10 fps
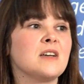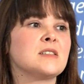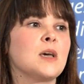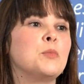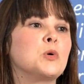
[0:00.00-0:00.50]

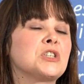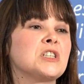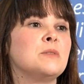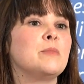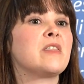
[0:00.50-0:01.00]
as
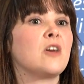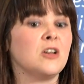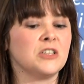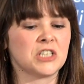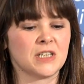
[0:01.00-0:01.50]
abortion
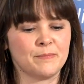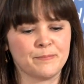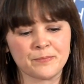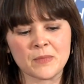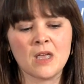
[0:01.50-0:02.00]
mythology.
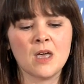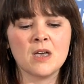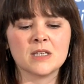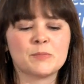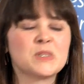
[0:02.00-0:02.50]

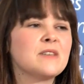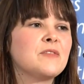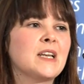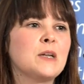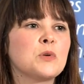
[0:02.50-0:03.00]

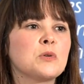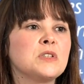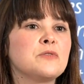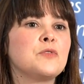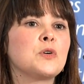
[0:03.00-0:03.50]
Specifically, we're
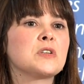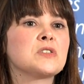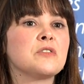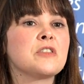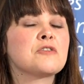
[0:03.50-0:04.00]
going to
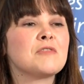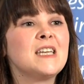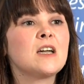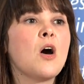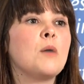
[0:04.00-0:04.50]
focus on
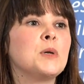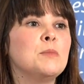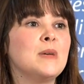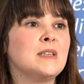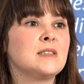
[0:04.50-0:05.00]
three
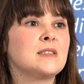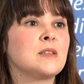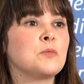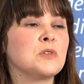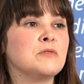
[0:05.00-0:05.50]
common myths
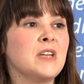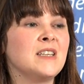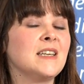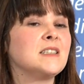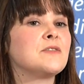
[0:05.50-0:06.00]
that were
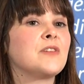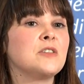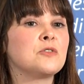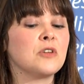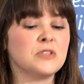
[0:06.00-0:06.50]

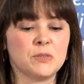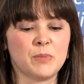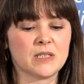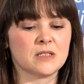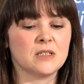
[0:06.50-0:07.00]
identified throughout
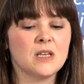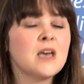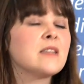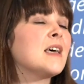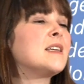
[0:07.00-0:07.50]
debate.
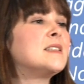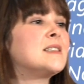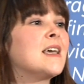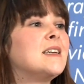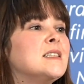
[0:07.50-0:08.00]
That
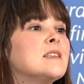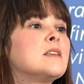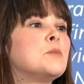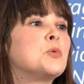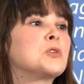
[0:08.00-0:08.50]
is, the idea
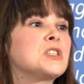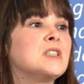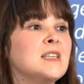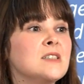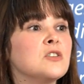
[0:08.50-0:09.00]
that
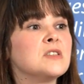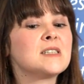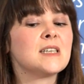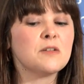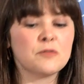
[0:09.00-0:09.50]
abortion is
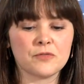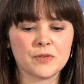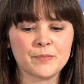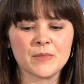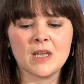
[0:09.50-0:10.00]
unsafe,
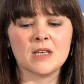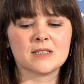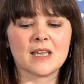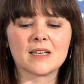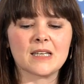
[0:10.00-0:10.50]

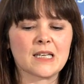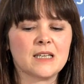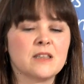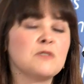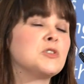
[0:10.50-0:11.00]

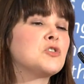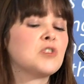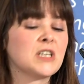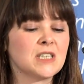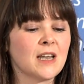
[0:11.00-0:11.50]
Secondly, that
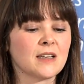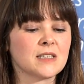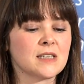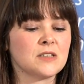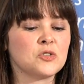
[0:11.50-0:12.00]
restricting
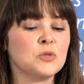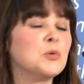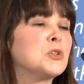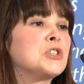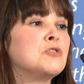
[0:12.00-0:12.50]
access to
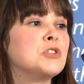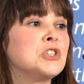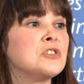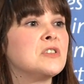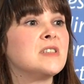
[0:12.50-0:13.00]
abortion
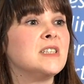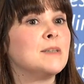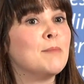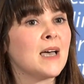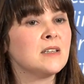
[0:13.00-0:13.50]
reduces the
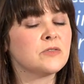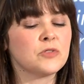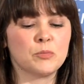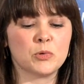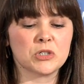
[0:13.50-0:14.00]
demand
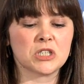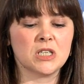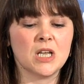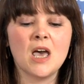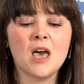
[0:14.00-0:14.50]
for
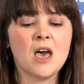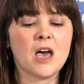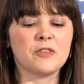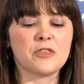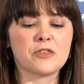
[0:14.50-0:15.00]
abortion. And